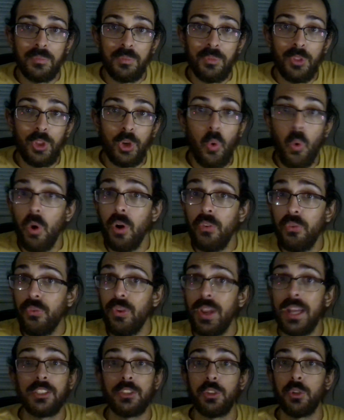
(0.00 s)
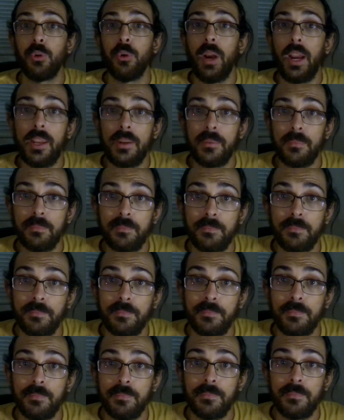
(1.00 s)
the gore effects are great
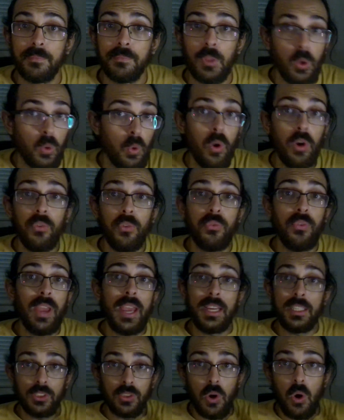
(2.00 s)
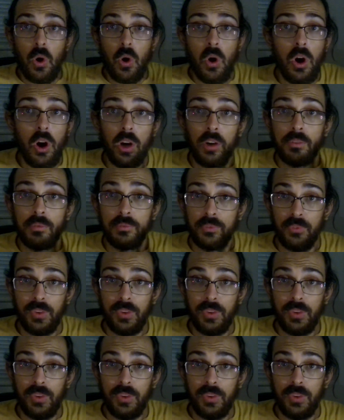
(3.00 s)
the gore effects are